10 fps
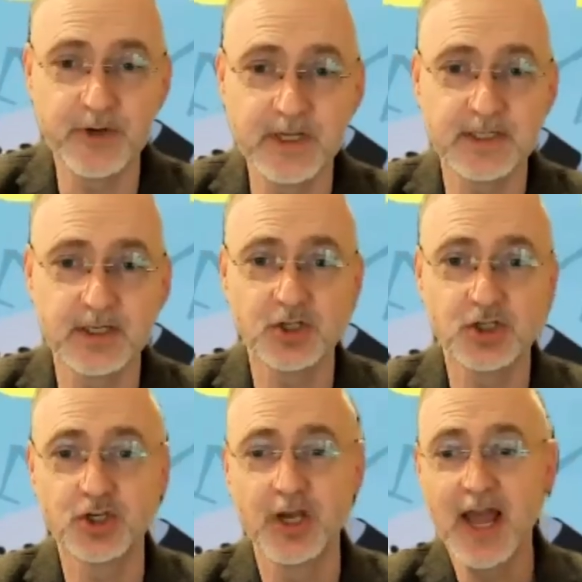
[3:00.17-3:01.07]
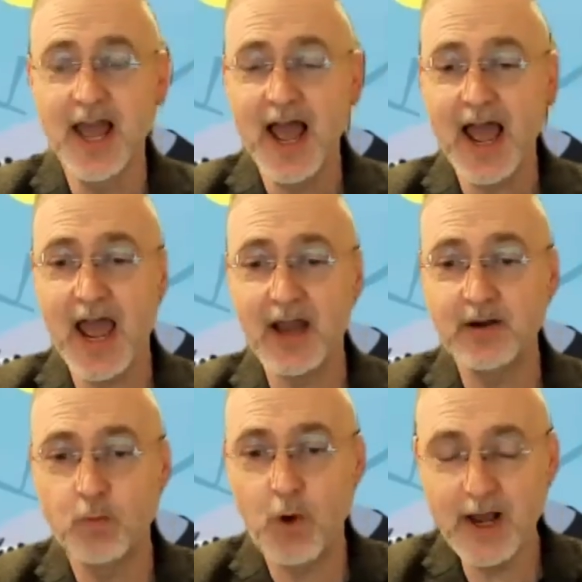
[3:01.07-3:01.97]
of research.
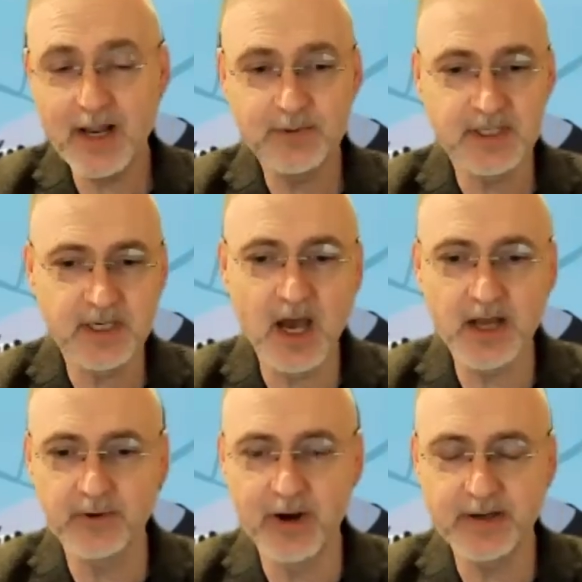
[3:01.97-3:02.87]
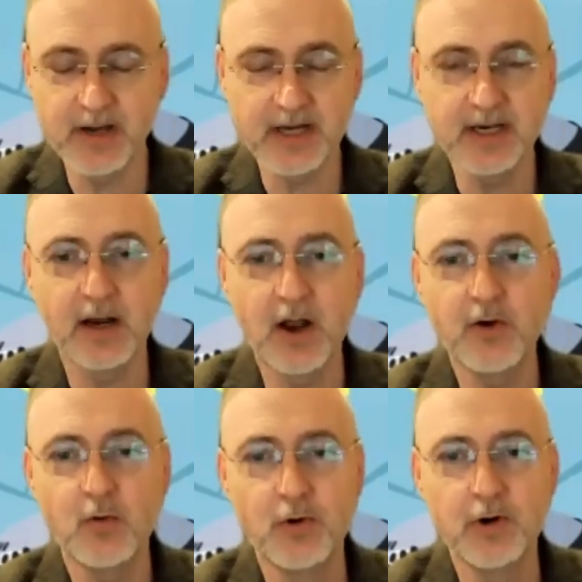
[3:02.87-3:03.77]
And while I was at Gartner, I did a
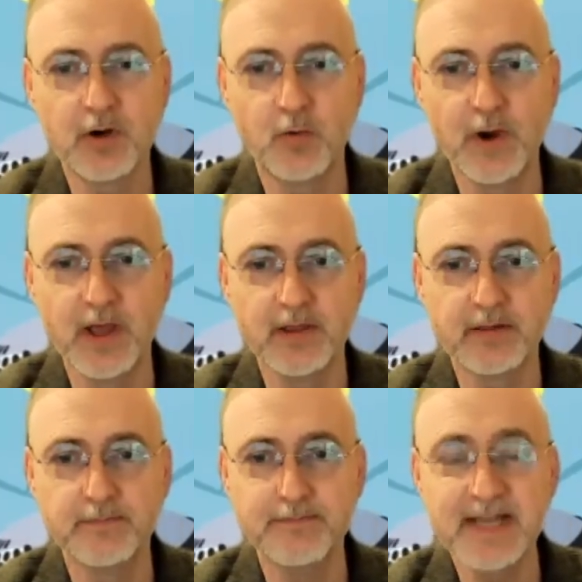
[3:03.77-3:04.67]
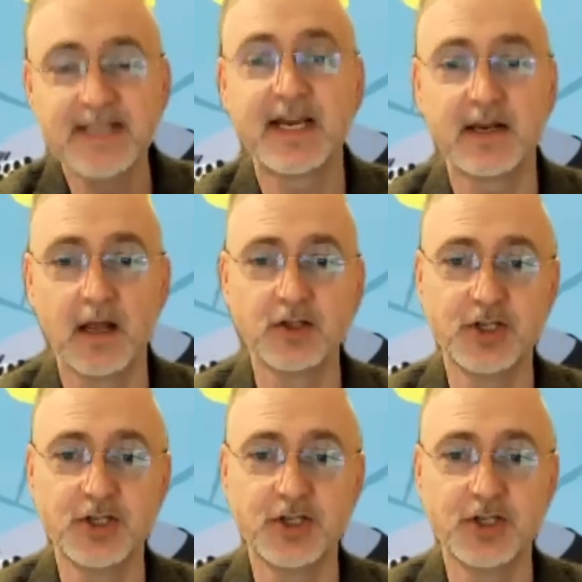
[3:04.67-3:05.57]
lot of work with many technology
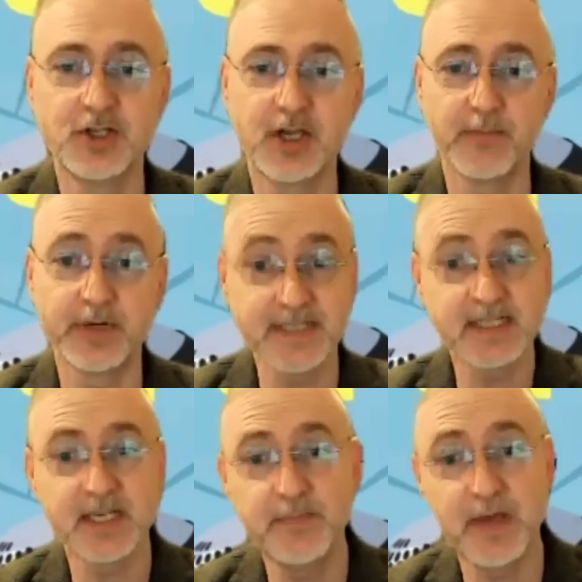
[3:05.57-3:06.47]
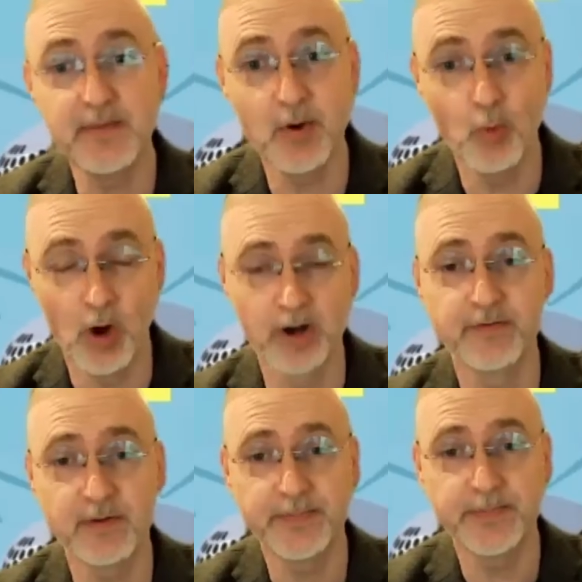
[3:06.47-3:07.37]
companies, SAP being one of
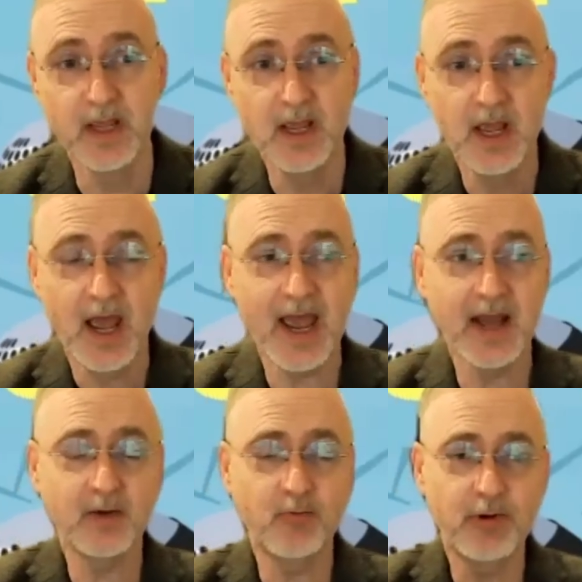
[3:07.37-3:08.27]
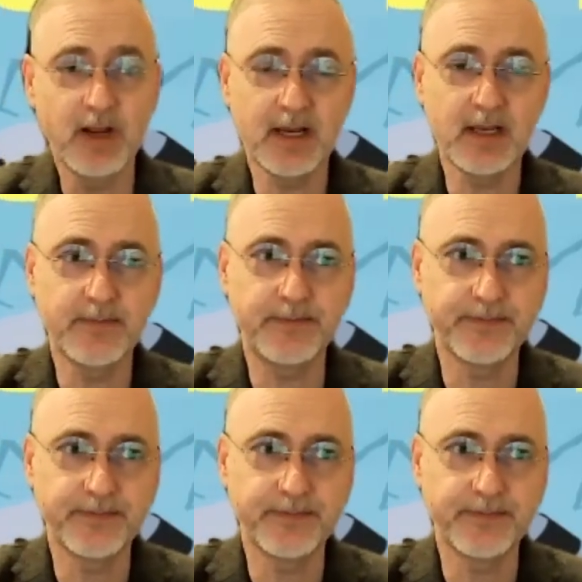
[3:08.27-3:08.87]
them. And I really